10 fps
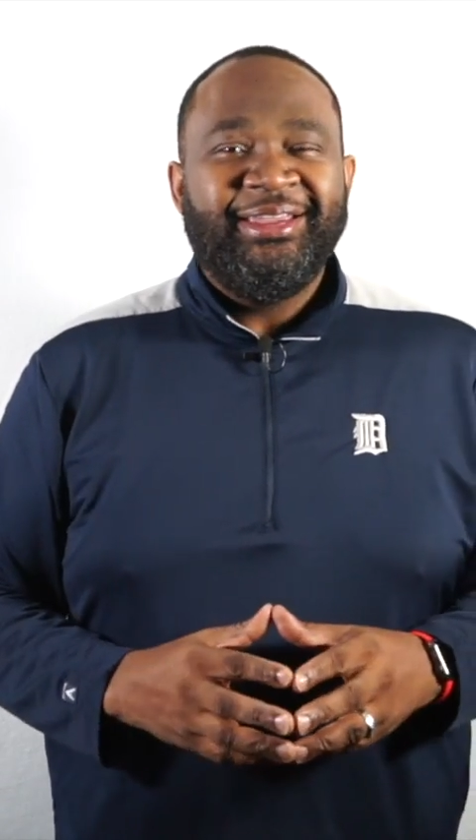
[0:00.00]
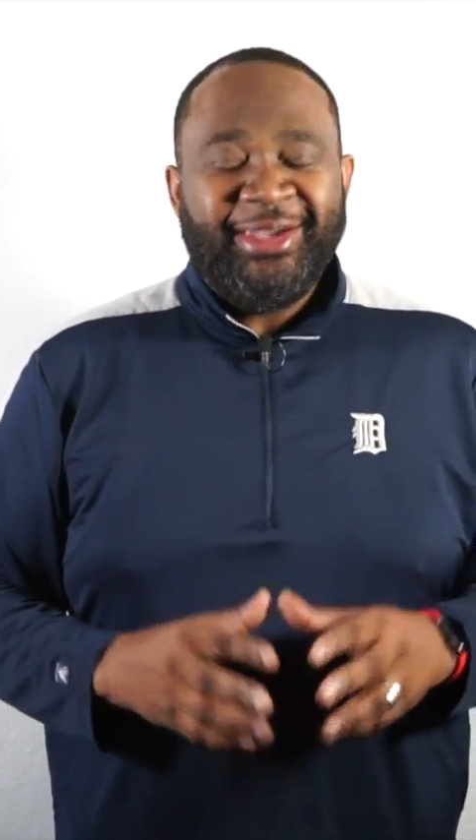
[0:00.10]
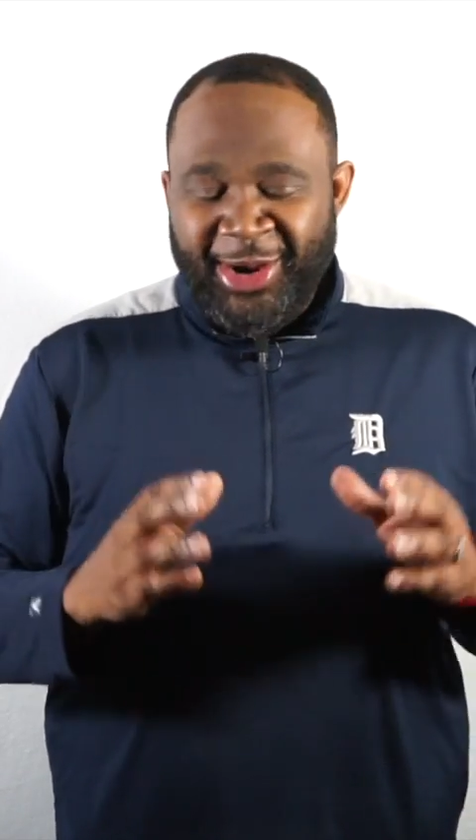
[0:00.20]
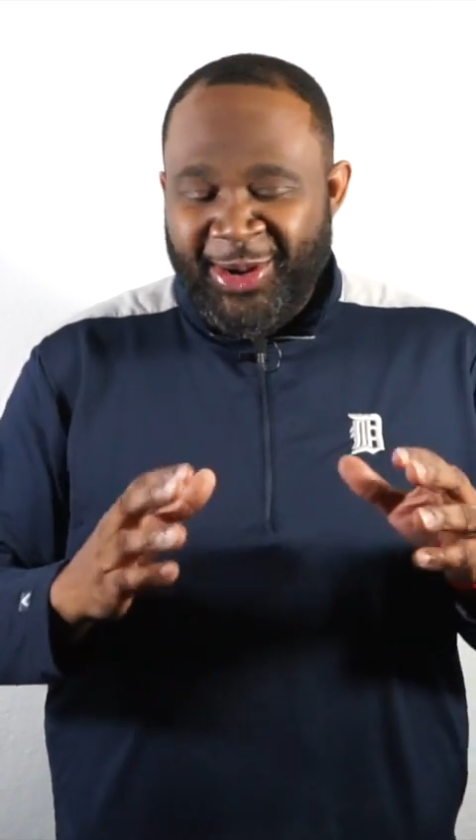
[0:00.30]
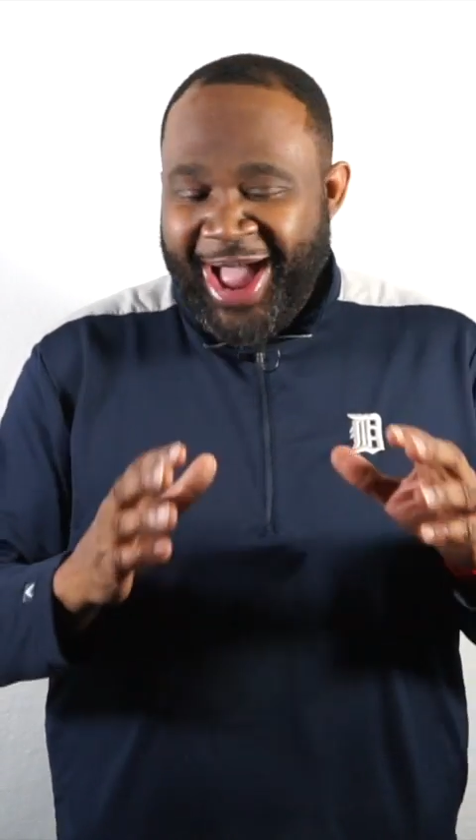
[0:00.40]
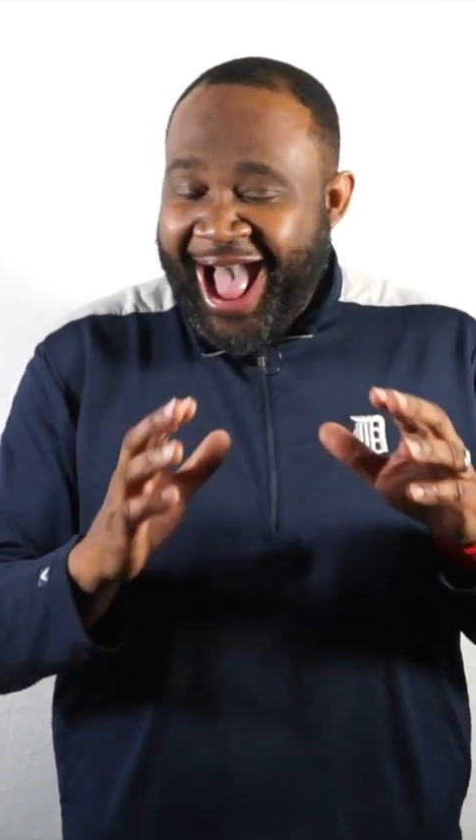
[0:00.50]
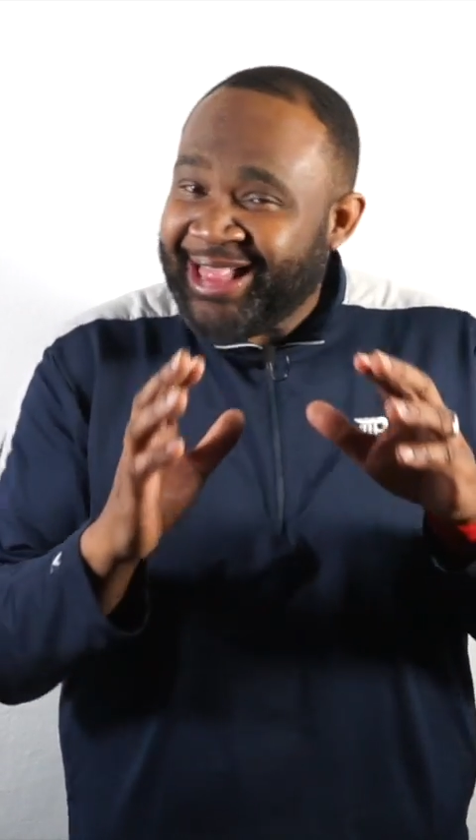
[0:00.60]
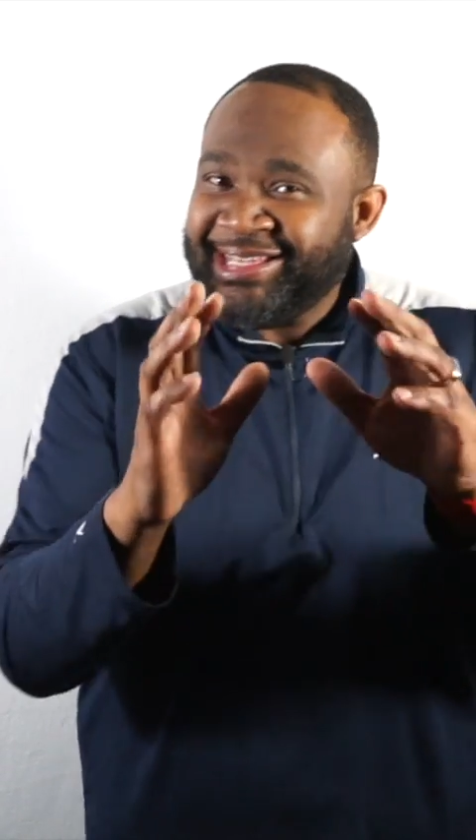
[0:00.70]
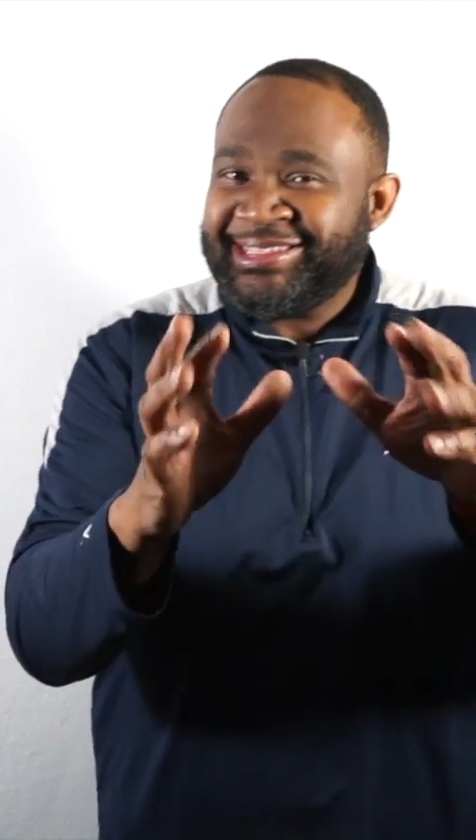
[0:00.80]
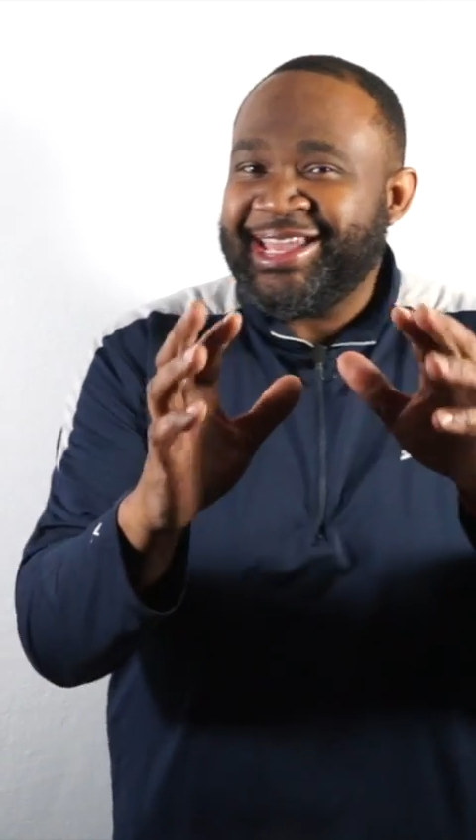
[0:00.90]
You know,
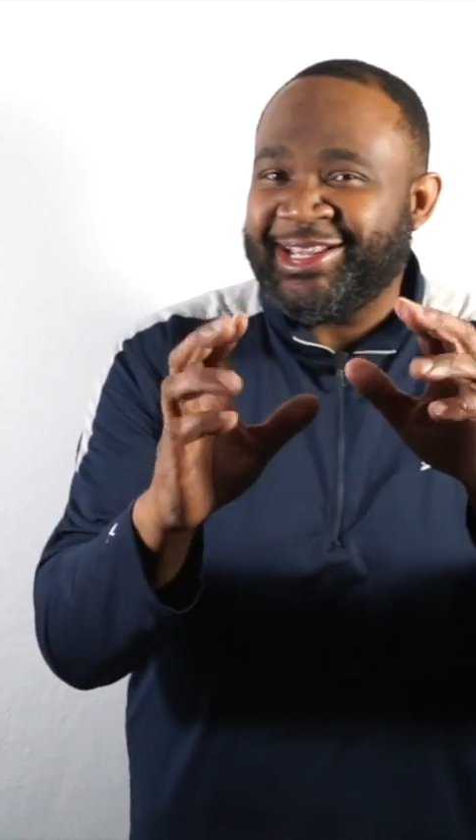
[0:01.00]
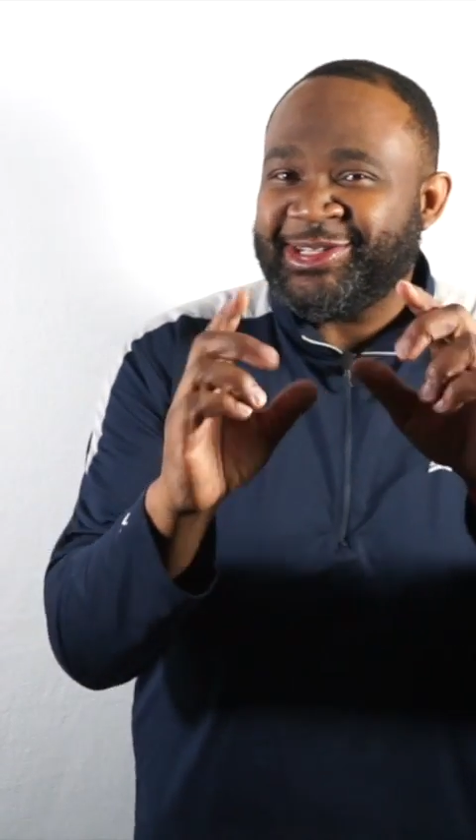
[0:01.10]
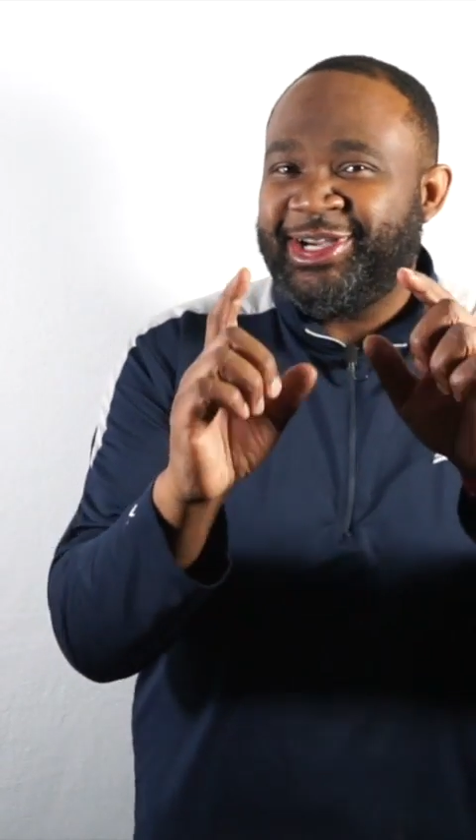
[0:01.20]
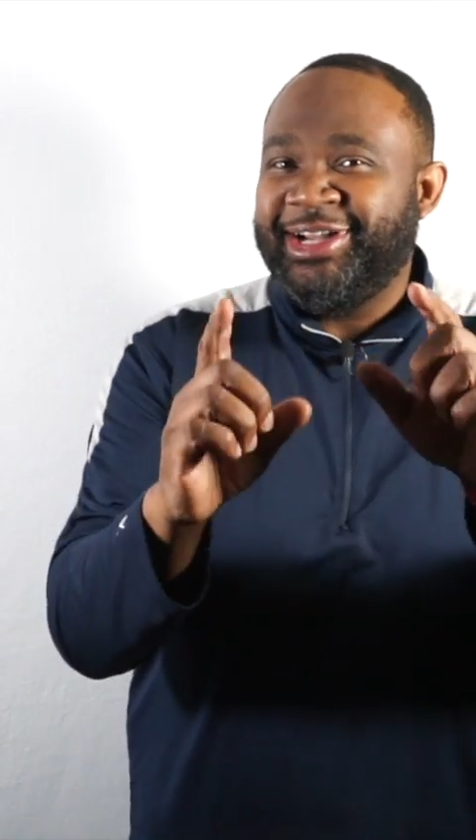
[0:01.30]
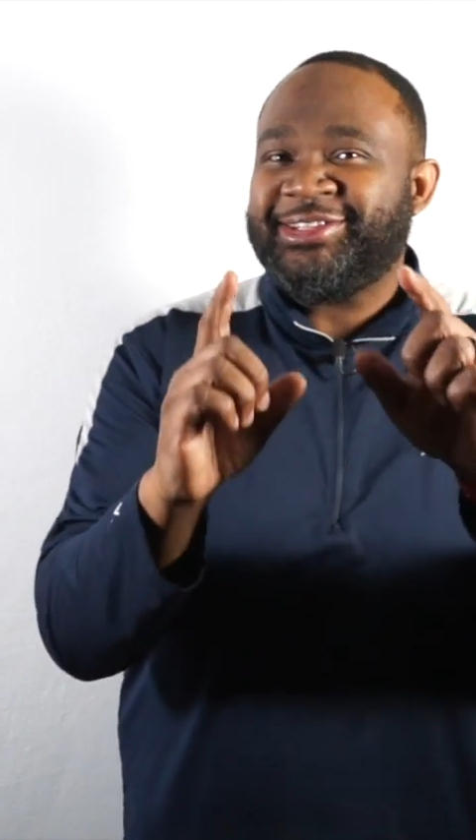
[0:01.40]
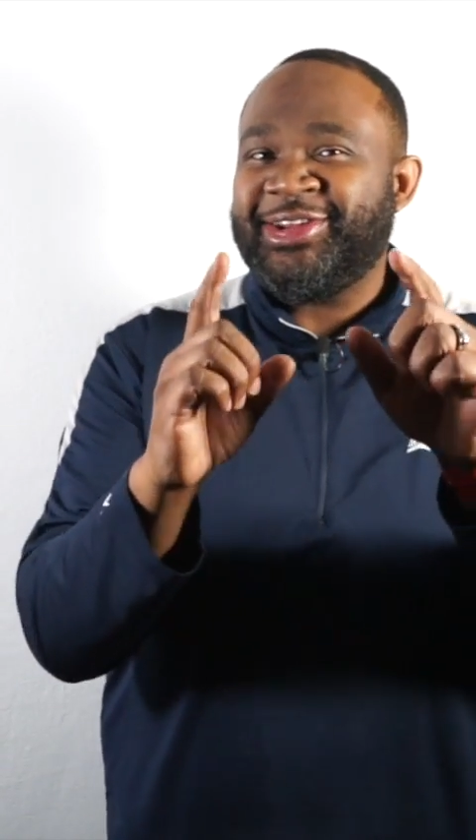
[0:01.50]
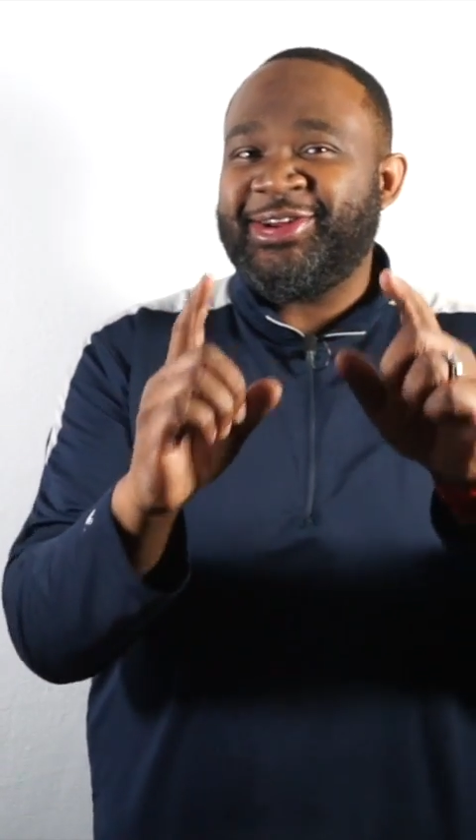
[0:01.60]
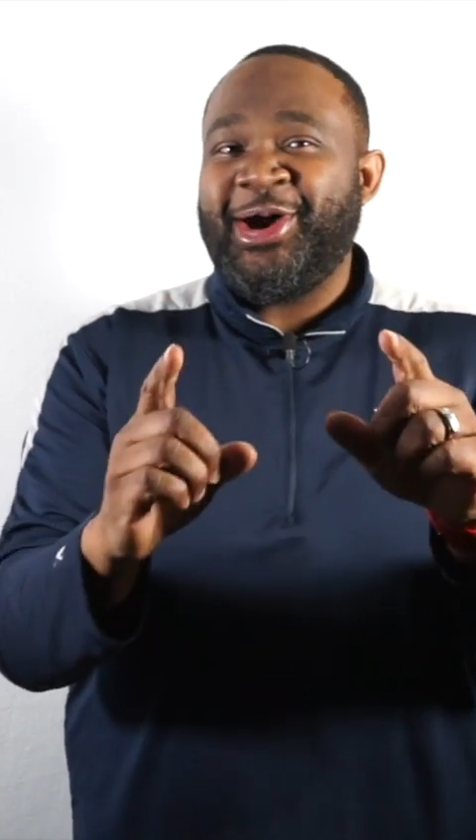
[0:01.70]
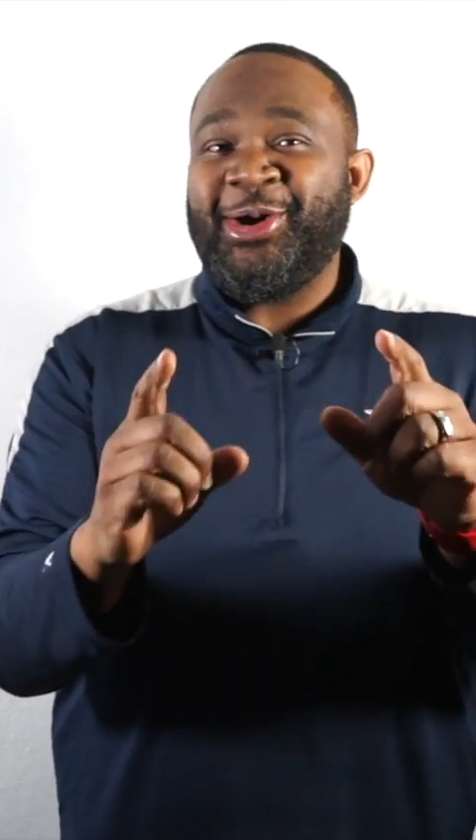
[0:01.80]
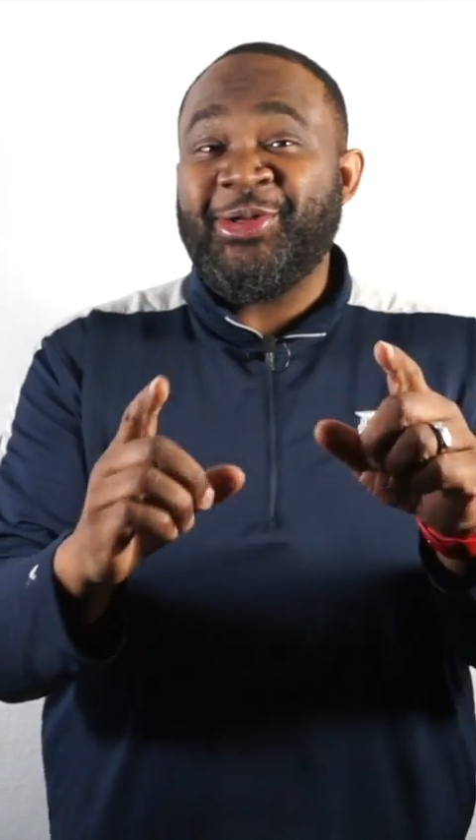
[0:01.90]
I just think it's good to
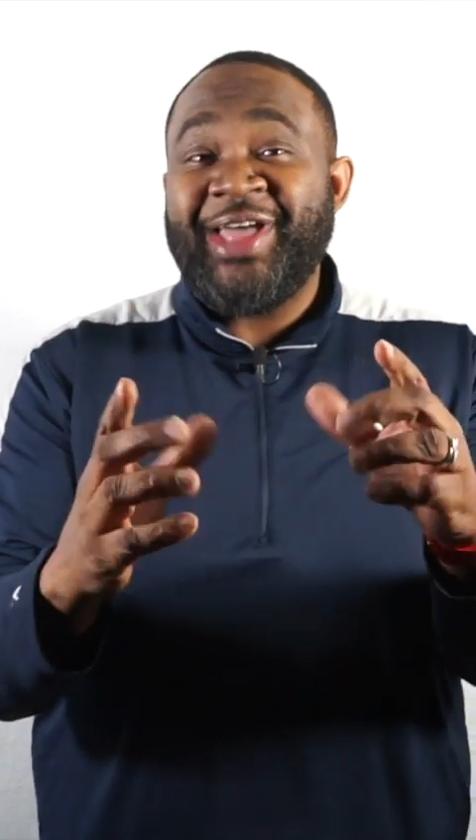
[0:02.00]
know